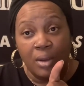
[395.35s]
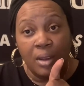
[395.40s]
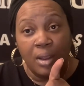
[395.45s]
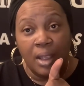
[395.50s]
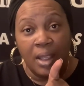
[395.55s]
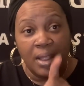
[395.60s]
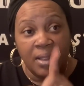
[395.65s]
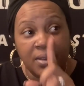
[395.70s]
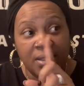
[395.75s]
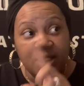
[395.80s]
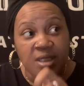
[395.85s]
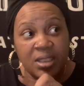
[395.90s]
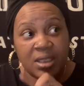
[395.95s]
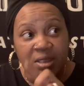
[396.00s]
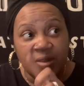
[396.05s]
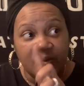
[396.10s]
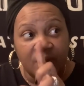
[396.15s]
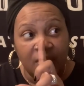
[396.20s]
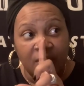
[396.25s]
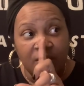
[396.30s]
And this is
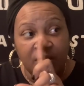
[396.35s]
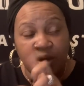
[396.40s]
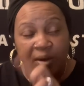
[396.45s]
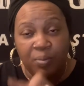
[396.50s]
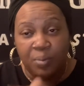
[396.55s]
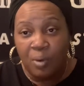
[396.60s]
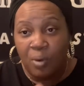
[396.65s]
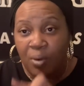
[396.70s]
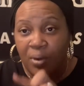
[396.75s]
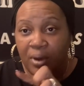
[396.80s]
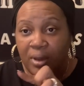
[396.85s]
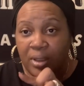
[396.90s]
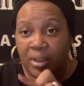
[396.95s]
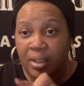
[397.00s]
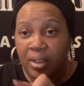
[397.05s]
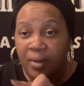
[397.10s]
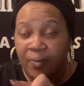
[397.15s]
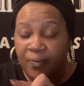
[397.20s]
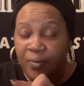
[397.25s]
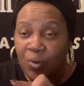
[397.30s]
very important
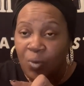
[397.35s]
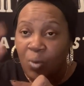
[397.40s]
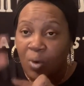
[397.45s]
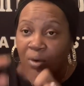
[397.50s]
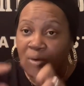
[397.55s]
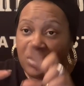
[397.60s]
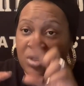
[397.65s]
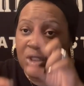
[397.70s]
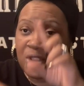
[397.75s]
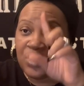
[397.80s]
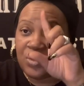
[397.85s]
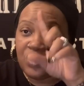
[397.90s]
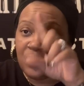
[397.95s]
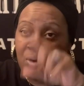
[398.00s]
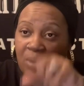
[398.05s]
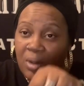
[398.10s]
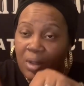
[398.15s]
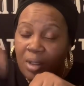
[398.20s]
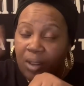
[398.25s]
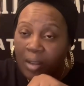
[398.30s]
if you want
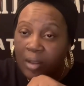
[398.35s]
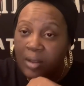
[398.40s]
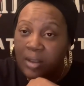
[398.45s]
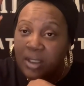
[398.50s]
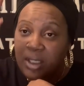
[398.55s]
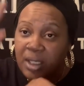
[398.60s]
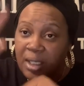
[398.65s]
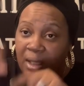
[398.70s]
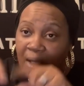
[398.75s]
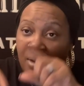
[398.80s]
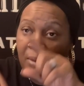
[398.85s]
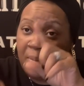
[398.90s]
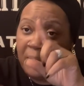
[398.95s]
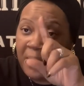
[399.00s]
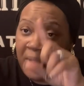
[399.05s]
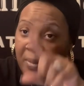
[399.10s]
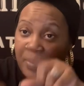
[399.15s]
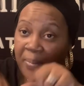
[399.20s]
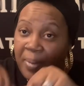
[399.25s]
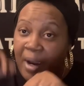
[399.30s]
to get um,
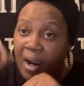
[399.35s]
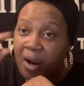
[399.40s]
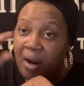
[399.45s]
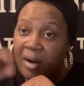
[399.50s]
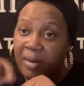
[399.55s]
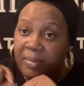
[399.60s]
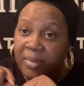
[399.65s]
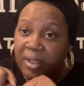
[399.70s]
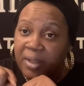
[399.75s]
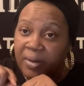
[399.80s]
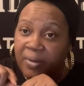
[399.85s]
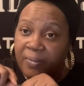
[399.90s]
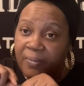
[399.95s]
empowerment.